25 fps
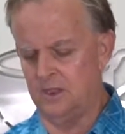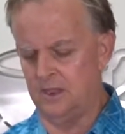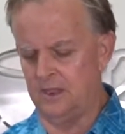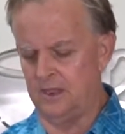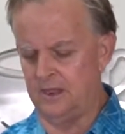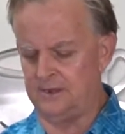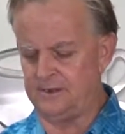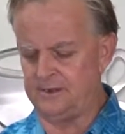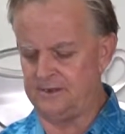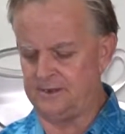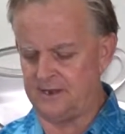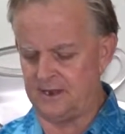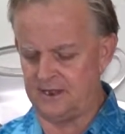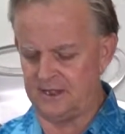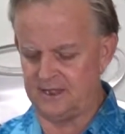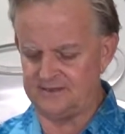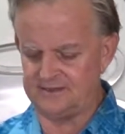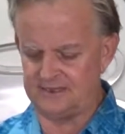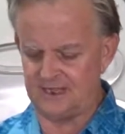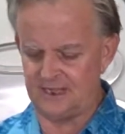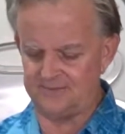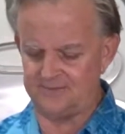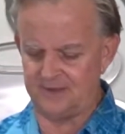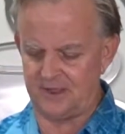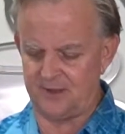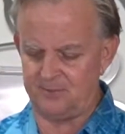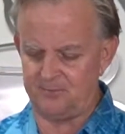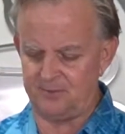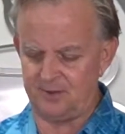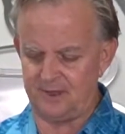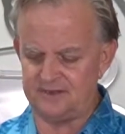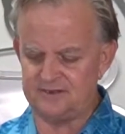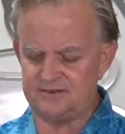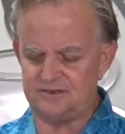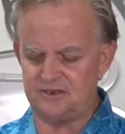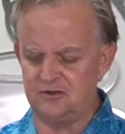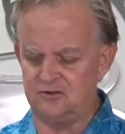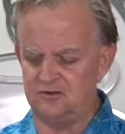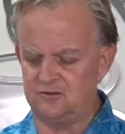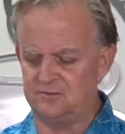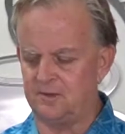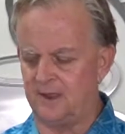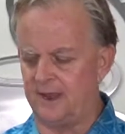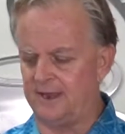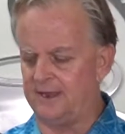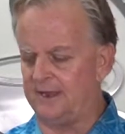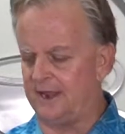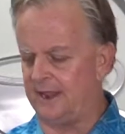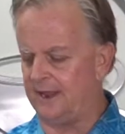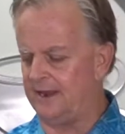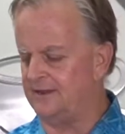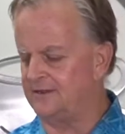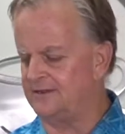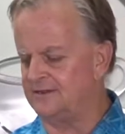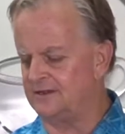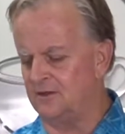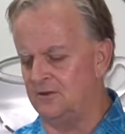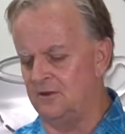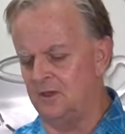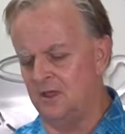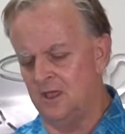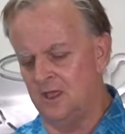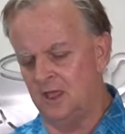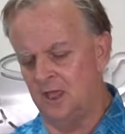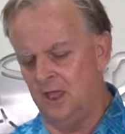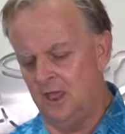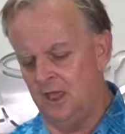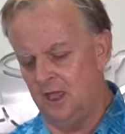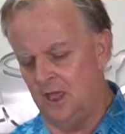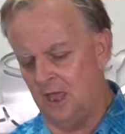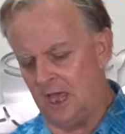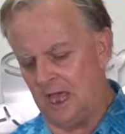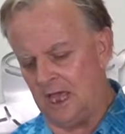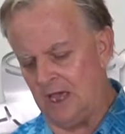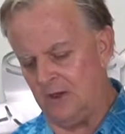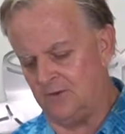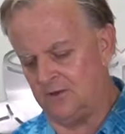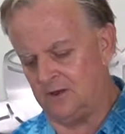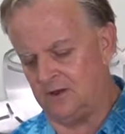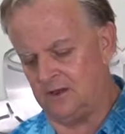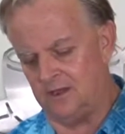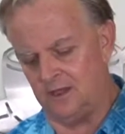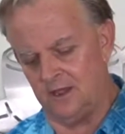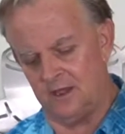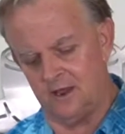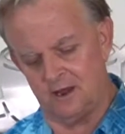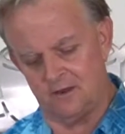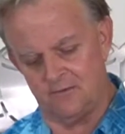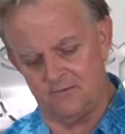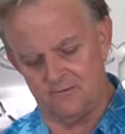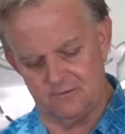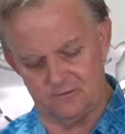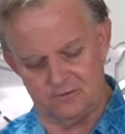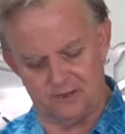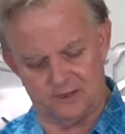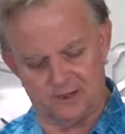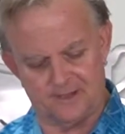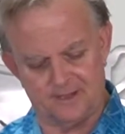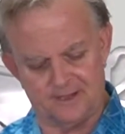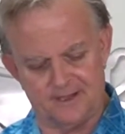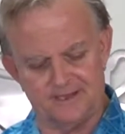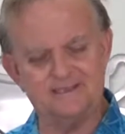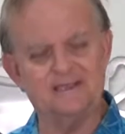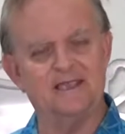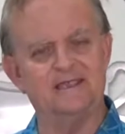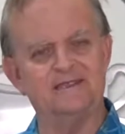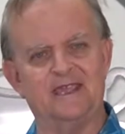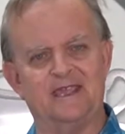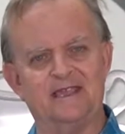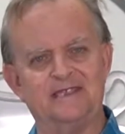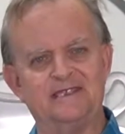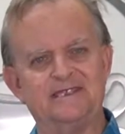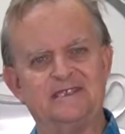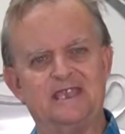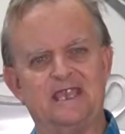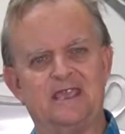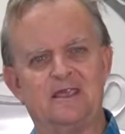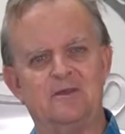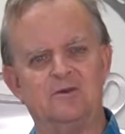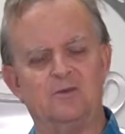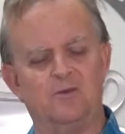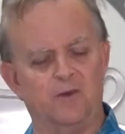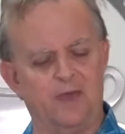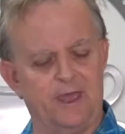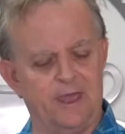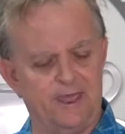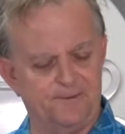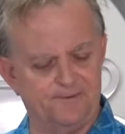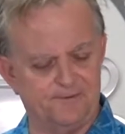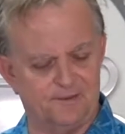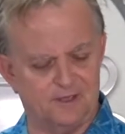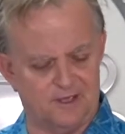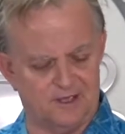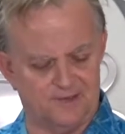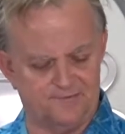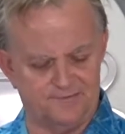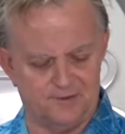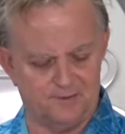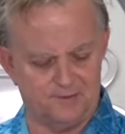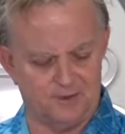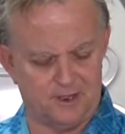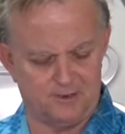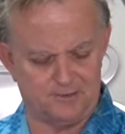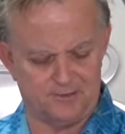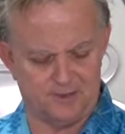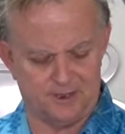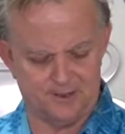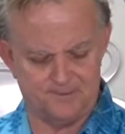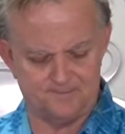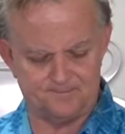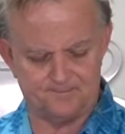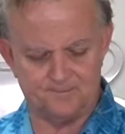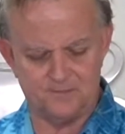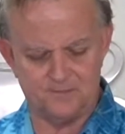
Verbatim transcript: It does have a best use by date, so I would kind of look at this as a second wave coffee maybe.